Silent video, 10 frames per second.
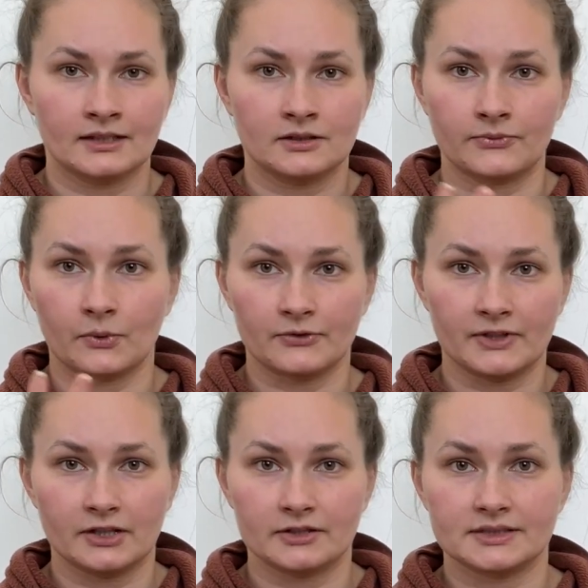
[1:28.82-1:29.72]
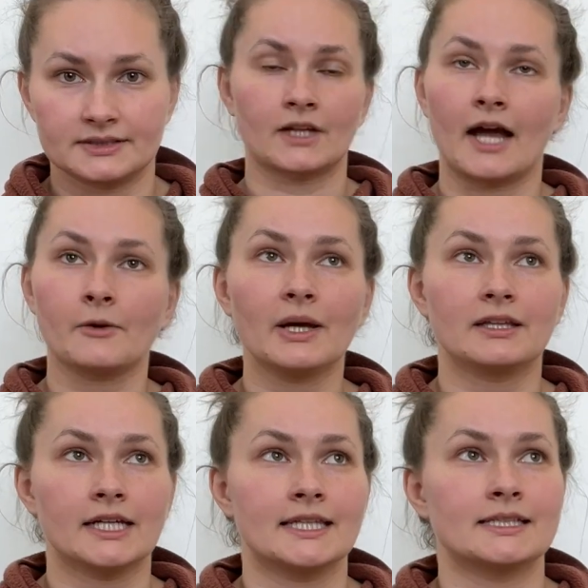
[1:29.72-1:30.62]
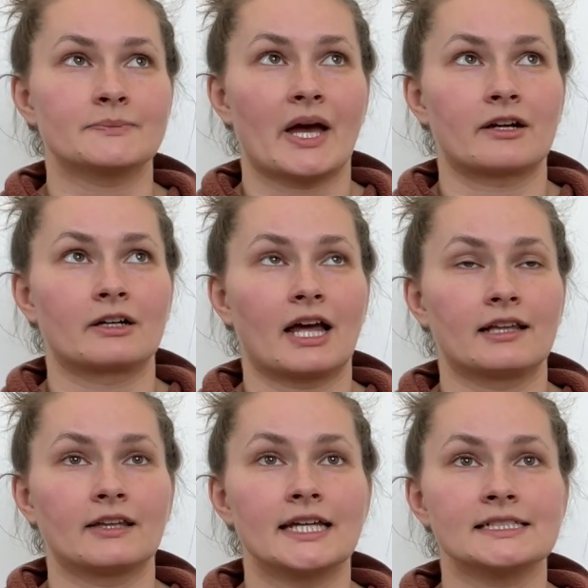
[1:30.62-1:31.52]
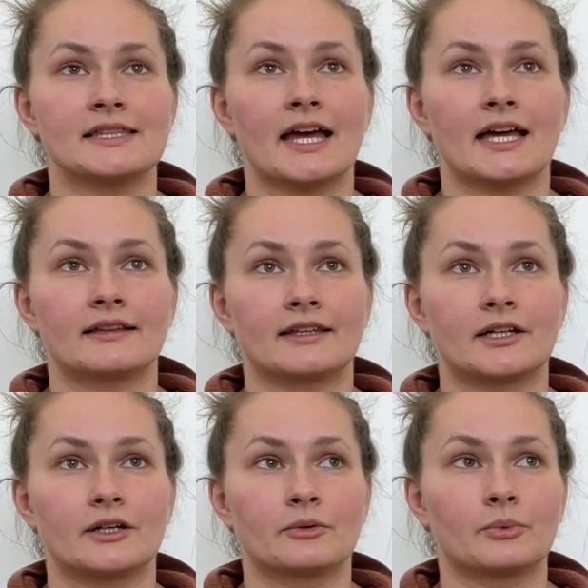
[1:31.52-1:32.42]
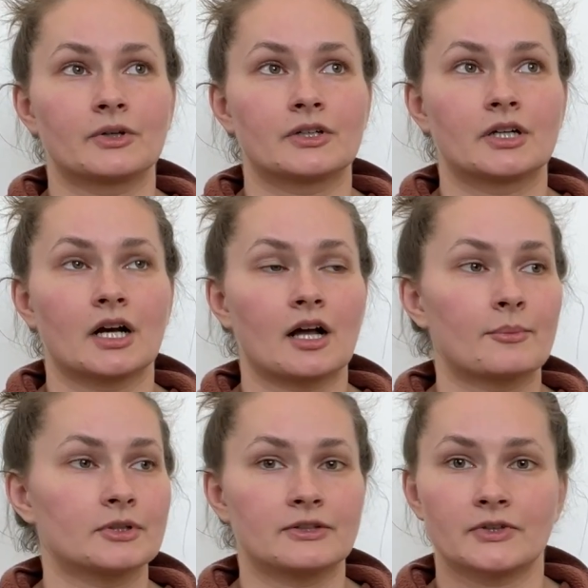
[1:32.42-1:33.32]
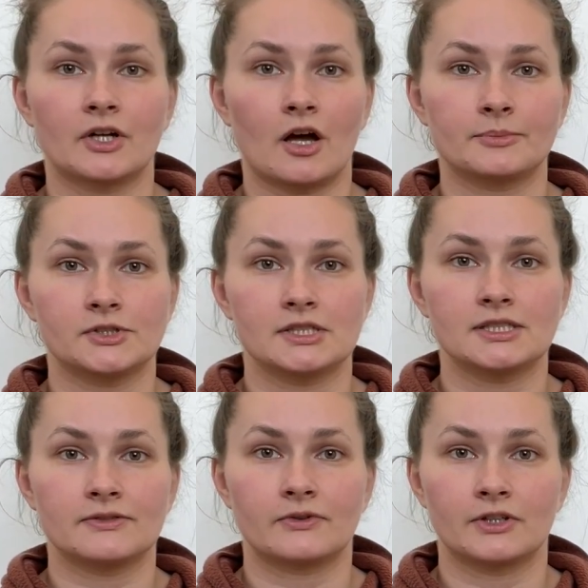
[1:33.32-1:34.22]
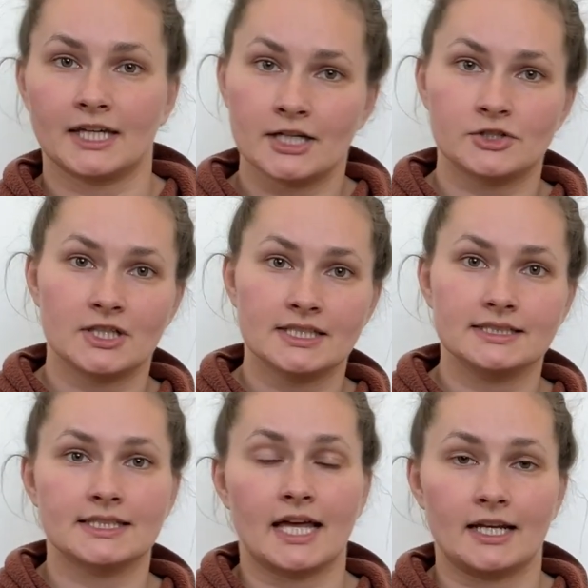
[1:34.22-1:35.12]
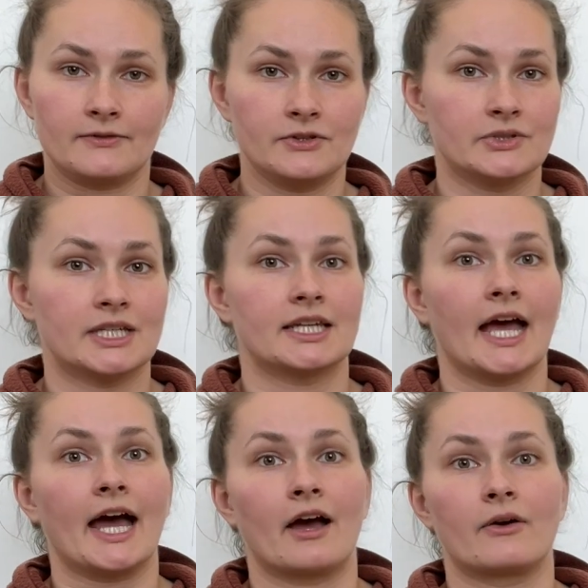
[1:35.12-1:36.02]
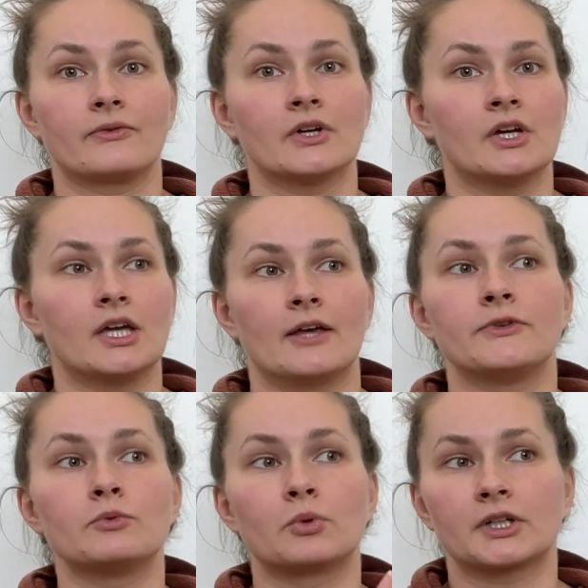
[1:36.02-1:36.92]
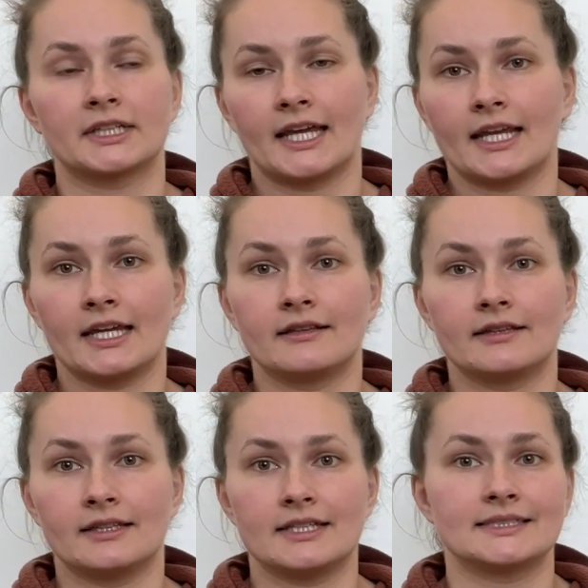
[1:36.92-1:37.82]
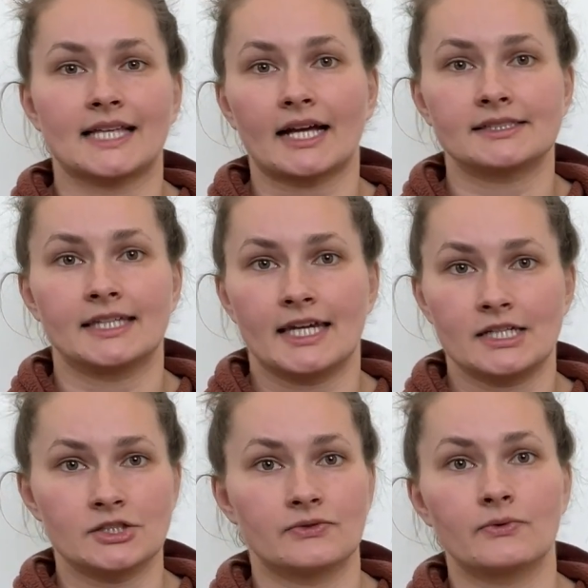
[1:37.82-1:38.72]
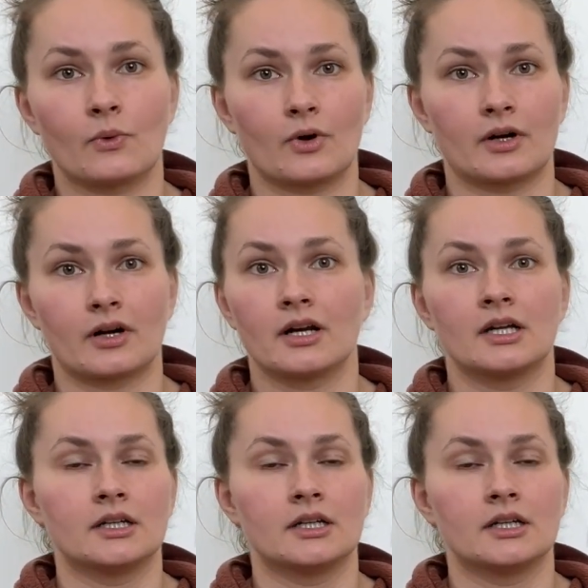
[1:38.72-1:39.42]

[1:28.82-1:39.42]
4 fingers. I quite liked this pattern. I liked that there were a couple different options for gauges, that if you weren't getting the exact gauge for